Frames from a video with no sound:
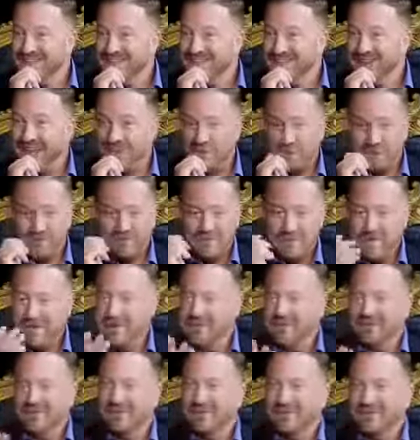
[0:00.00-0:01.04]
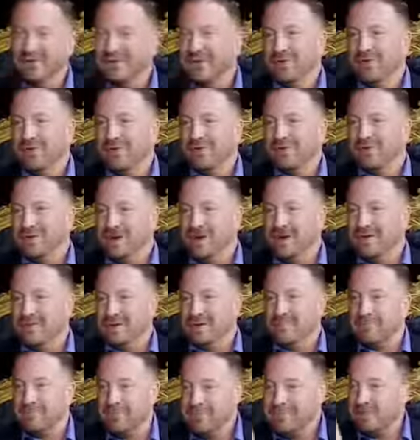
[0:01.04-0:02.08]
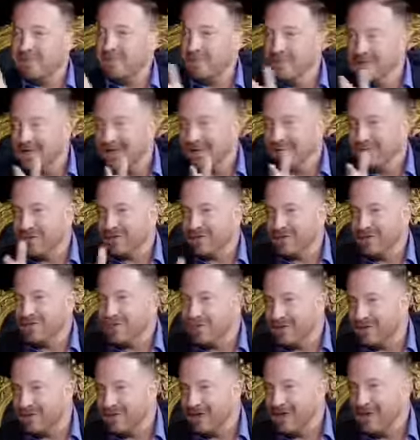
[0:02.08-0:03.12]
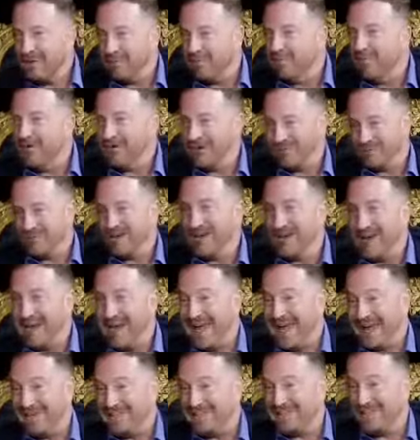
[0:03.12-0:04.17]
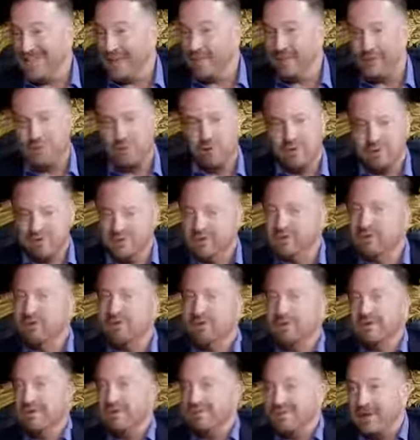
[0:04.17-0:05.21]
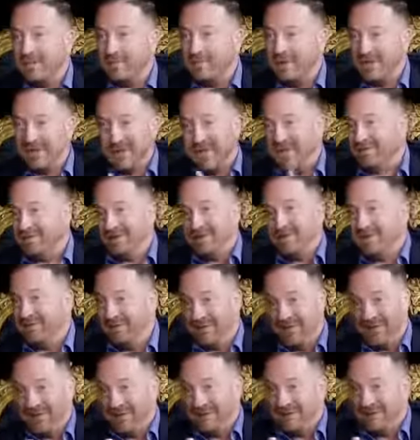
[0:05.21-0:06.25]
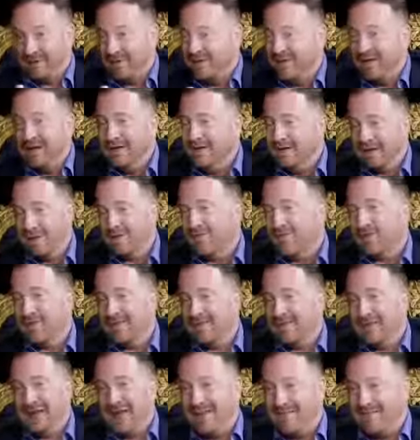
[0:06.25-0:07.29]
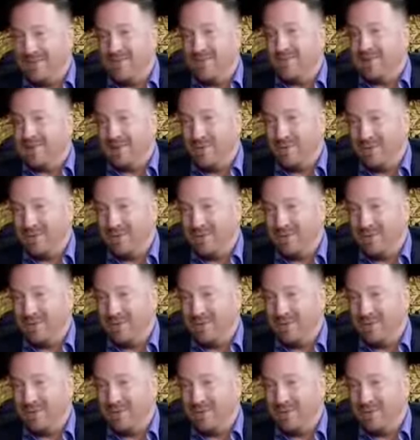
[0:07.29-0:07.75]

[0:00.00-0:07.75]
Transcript: As we've gone through these first 5, I'm still looking for something. I'm looking for a catch. I'm like, well, surely something has to be very difficult. So far, there hasn't been one.